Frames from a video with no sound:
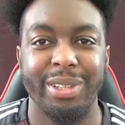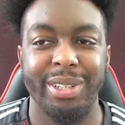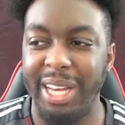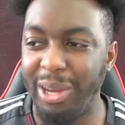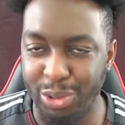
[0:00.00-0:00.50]

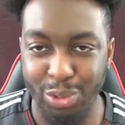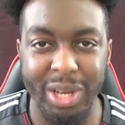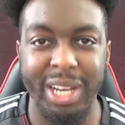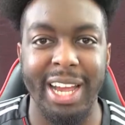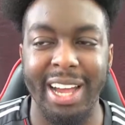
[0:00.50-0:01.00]
He looks
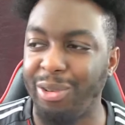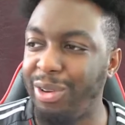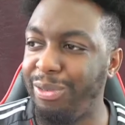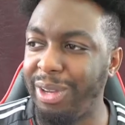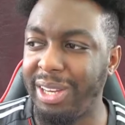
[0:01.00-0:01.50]
really angry and
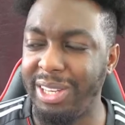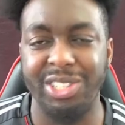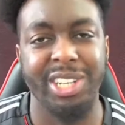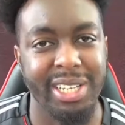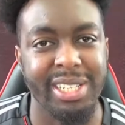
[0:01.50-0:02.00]
you're thinking, is
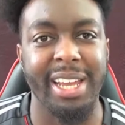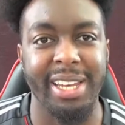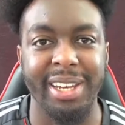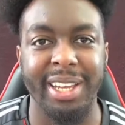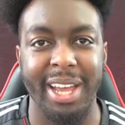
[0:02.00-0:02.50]
Gini's head
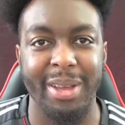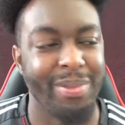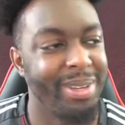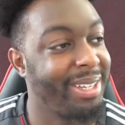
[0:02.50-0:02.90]
in the game?